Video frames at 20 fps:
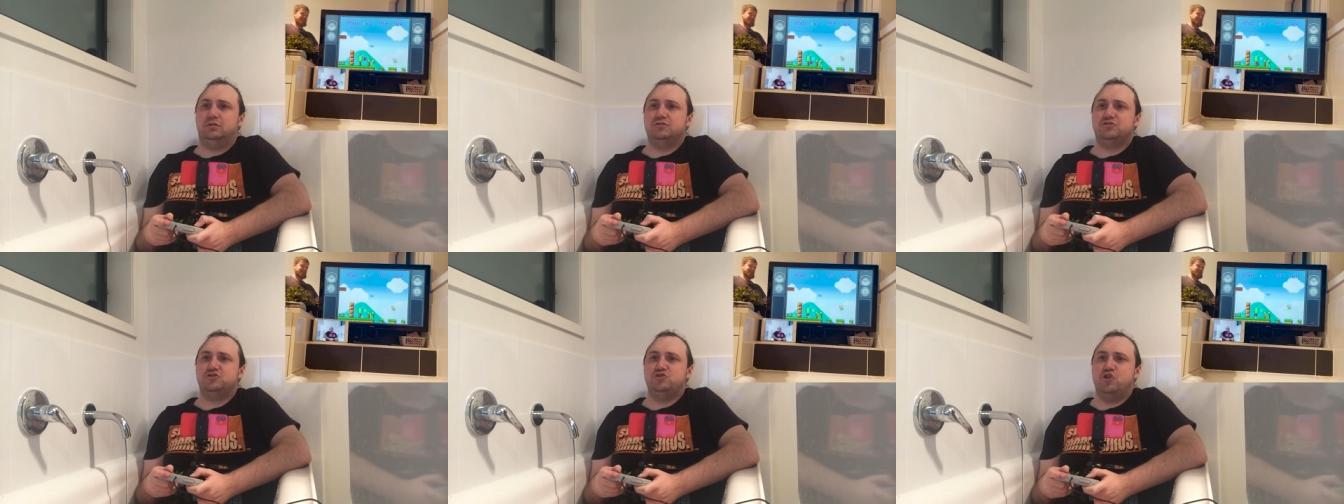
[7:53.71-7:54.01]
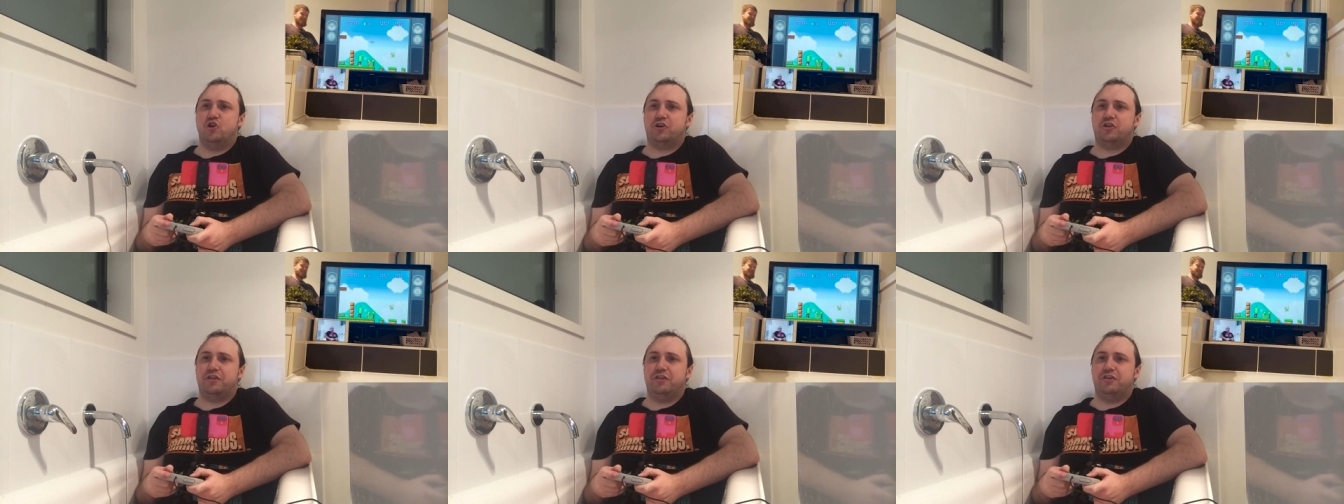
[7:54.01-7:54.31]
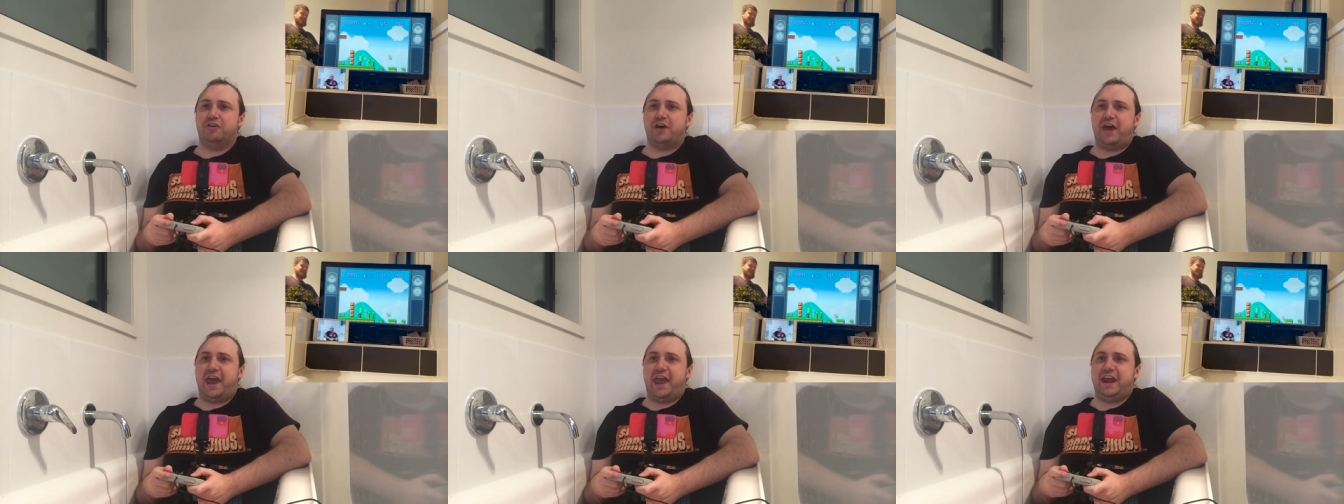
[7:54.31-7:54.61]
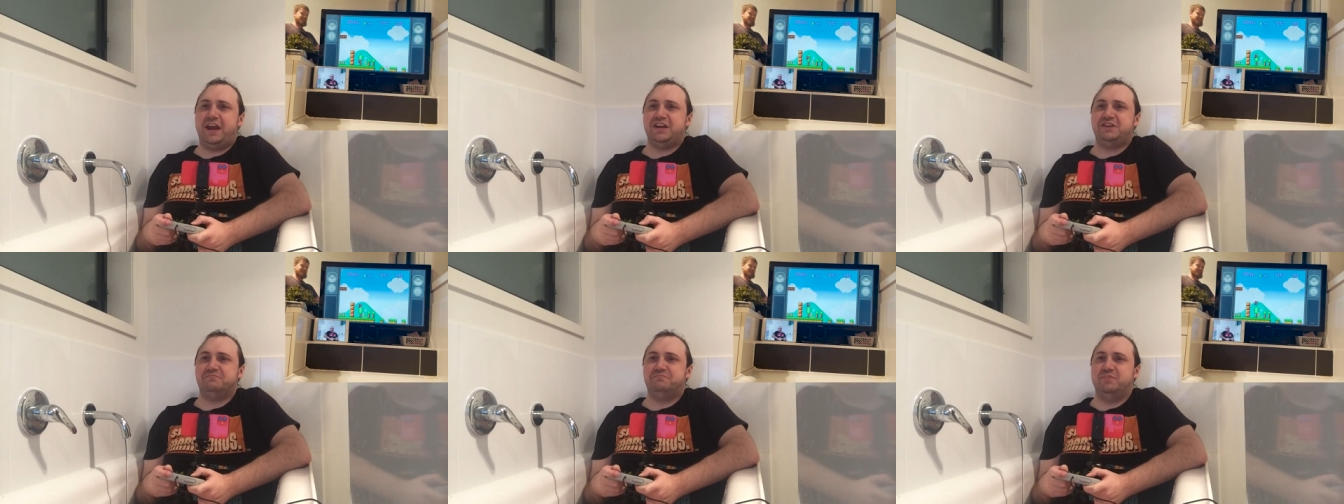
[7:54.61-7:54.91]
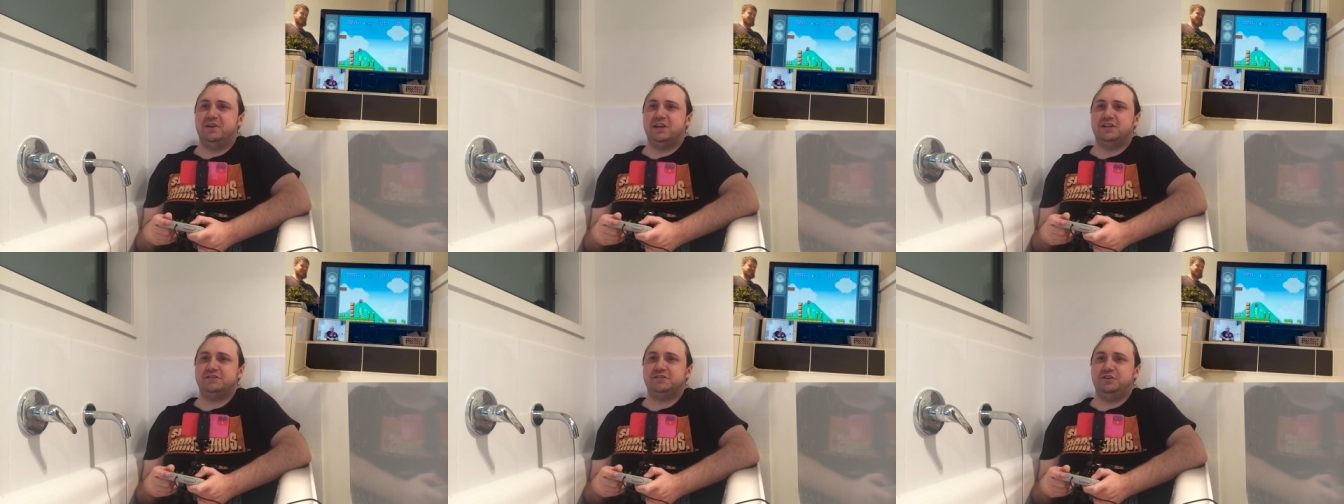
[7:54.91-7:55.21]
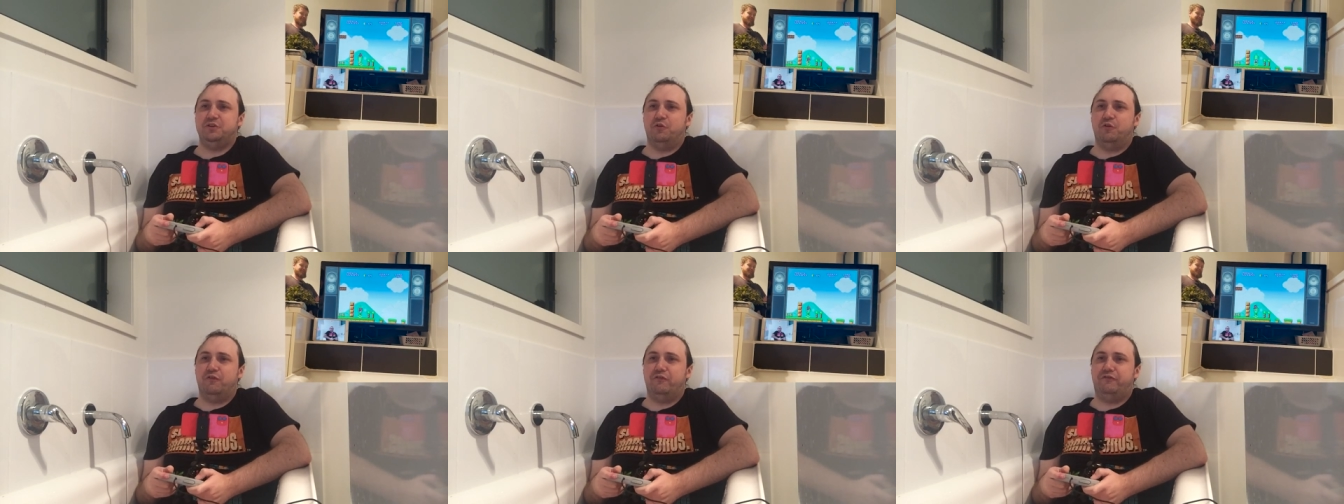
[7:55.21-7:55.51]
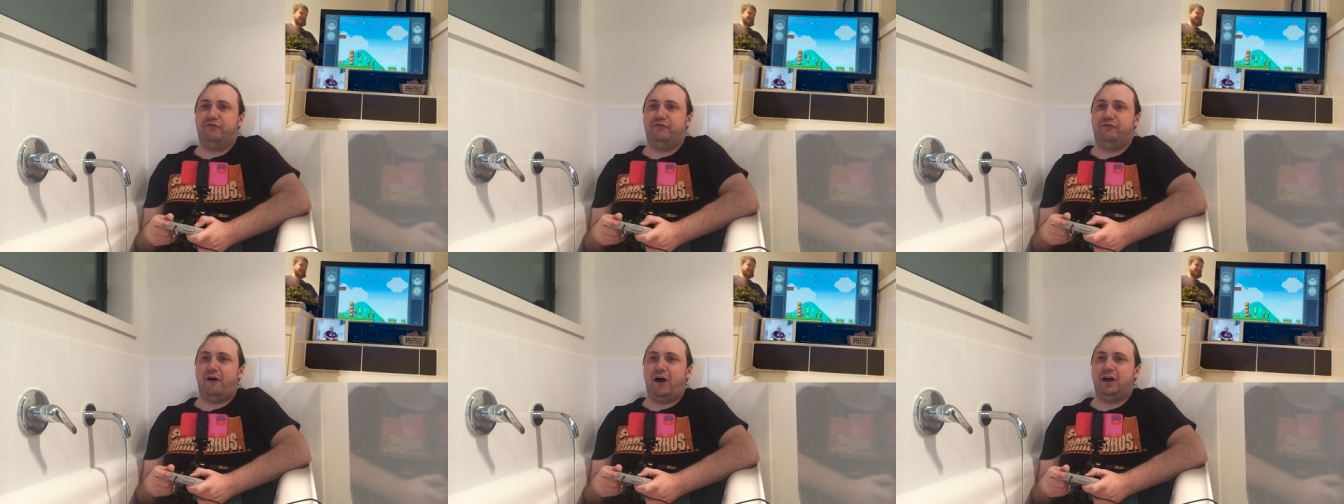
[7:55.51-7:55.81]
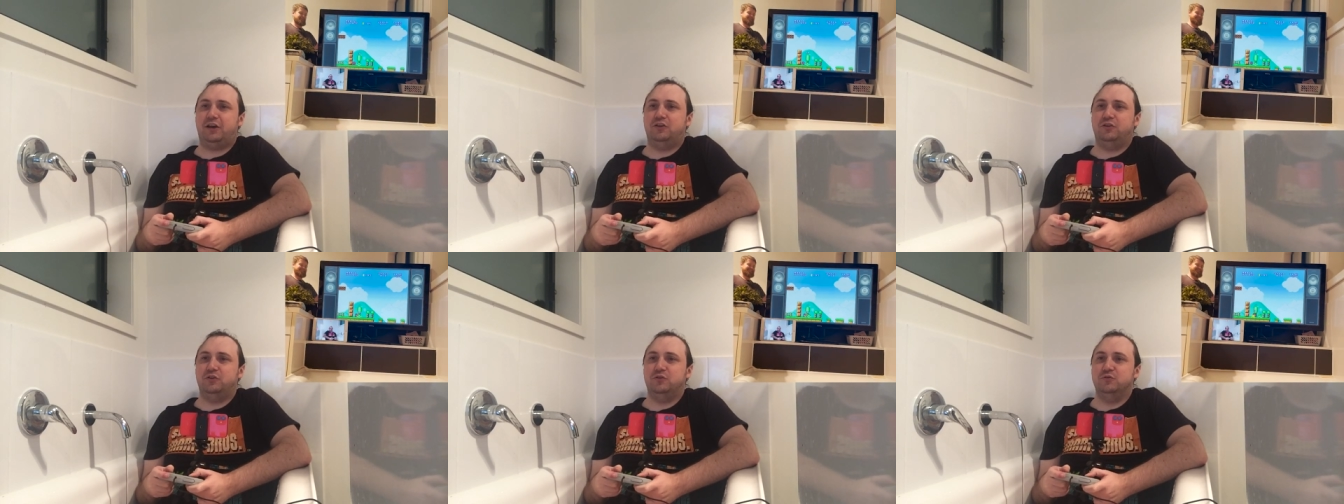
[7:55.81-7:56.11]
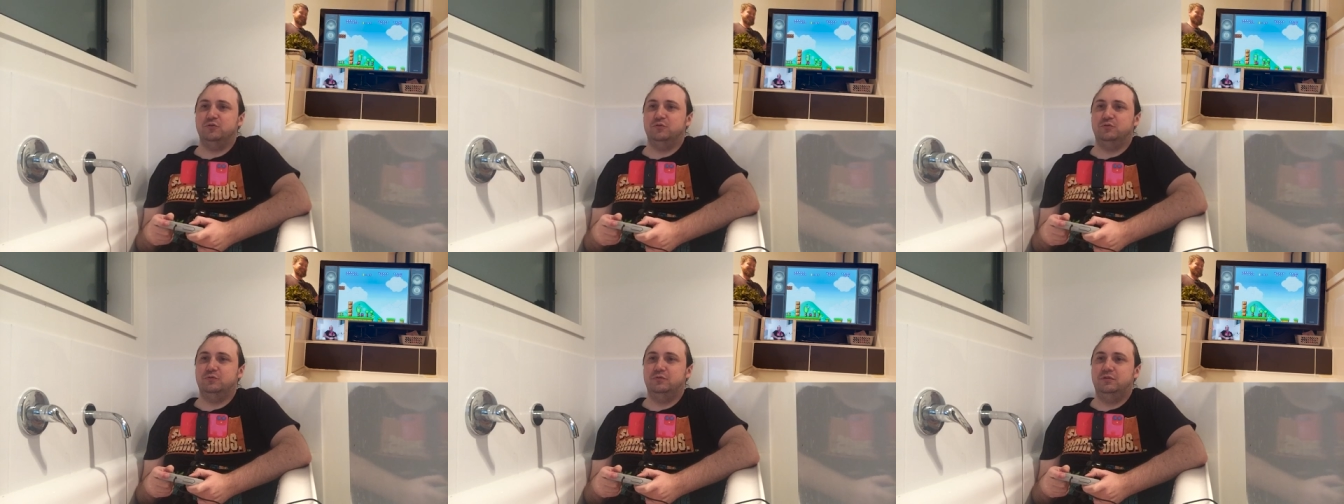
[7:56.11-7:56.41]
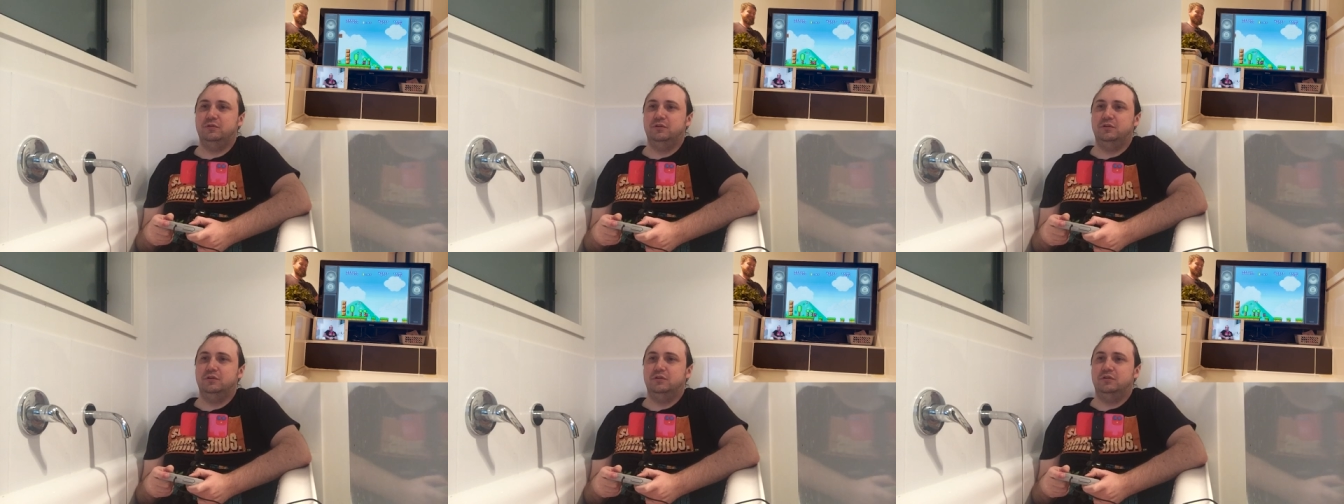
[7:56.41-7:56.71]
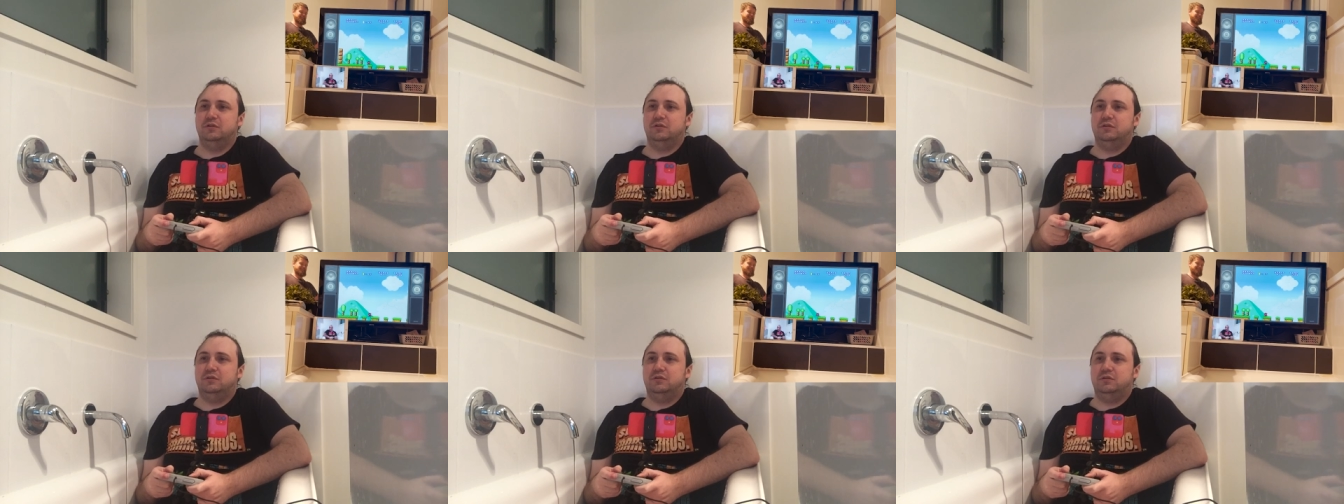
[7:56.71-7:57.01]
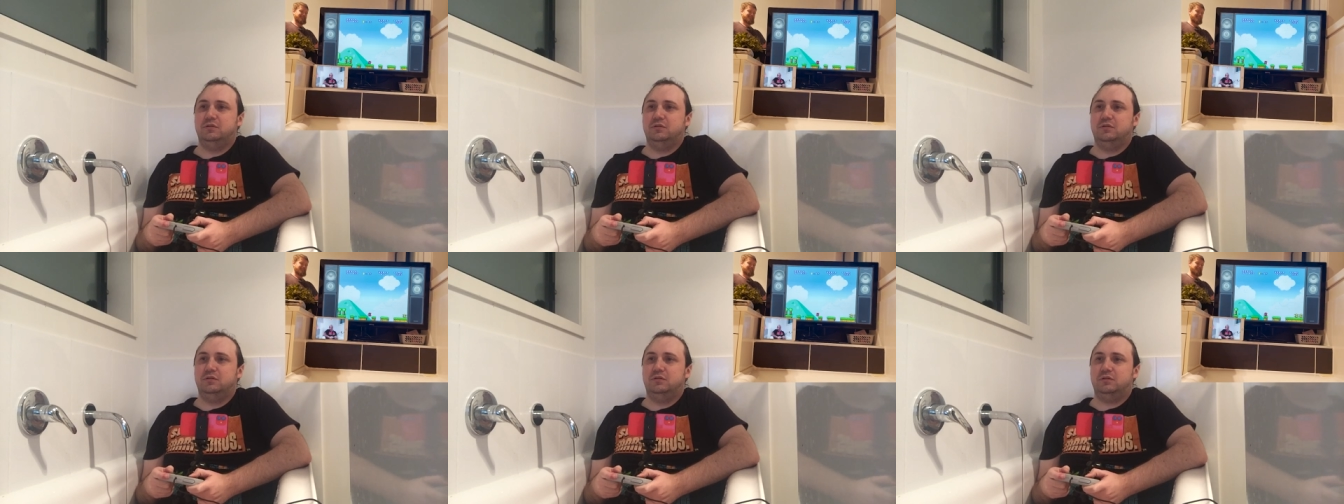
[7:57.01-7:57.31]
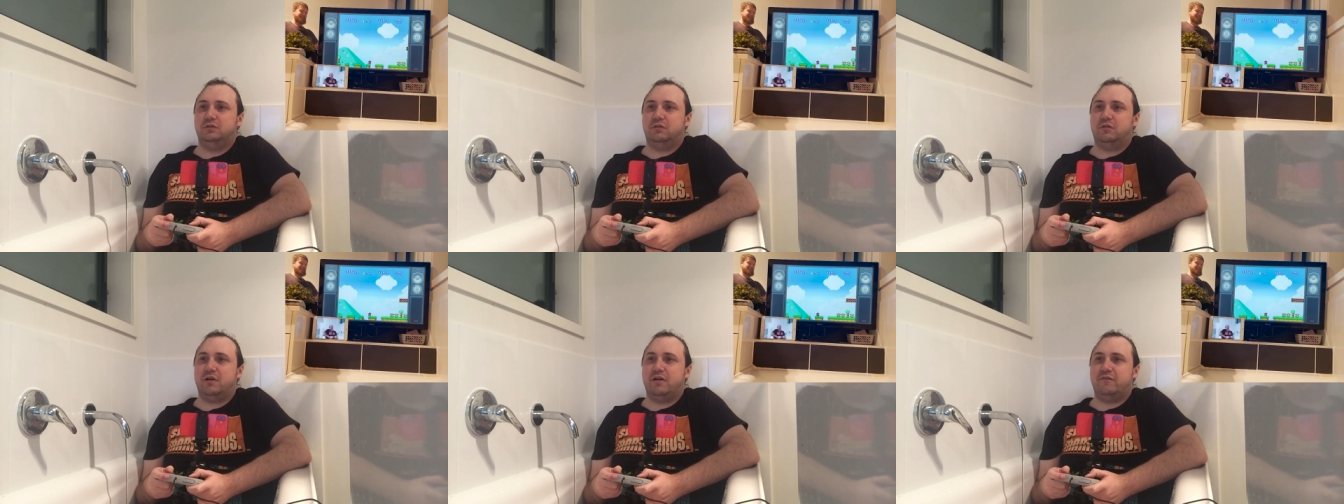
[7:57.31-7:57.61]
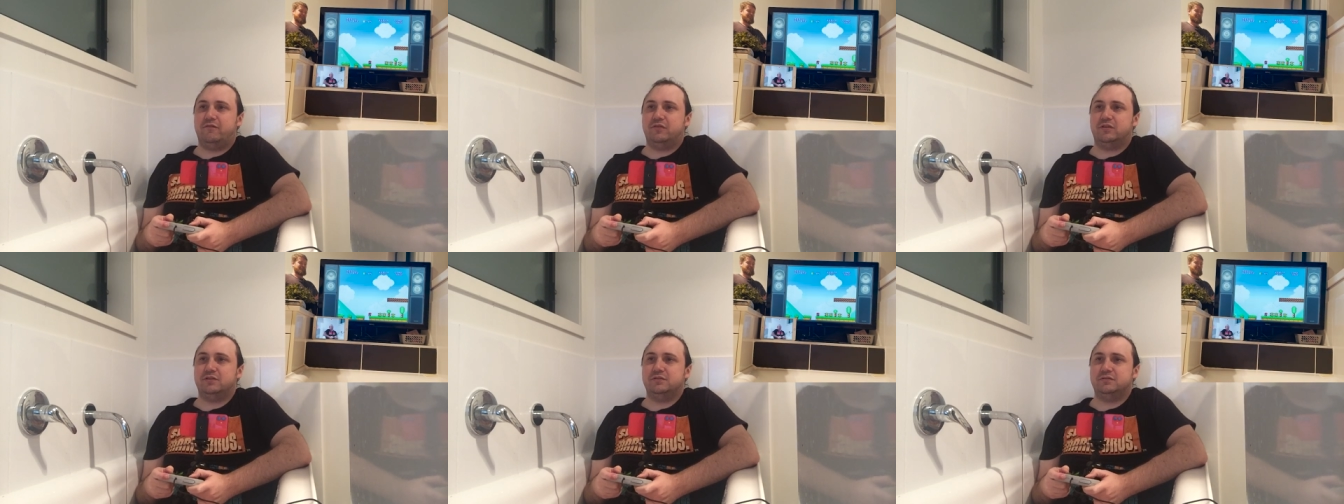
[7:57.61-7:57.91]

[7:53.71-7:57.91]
It's not the 8 bit, your fuck you graphics.